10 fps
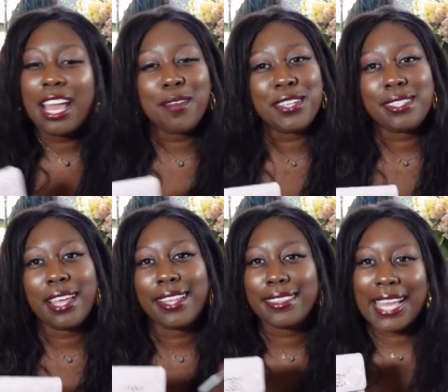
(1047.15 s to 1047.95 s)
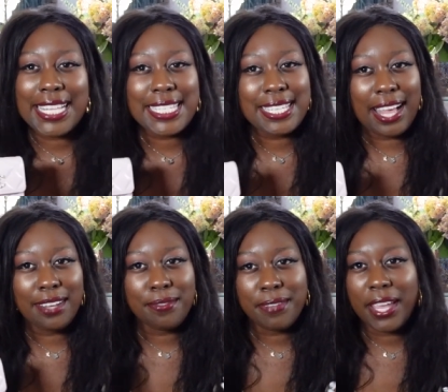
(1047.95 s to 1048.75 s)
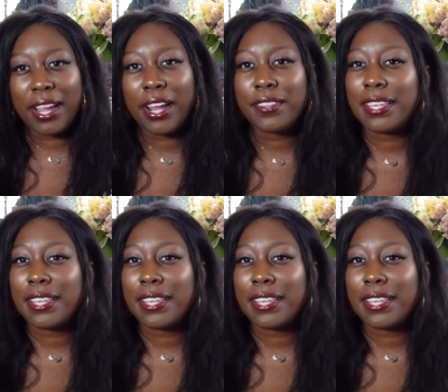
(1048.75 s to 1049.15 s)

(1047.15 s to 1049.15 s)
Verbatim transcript: I'm just like, that's not fair.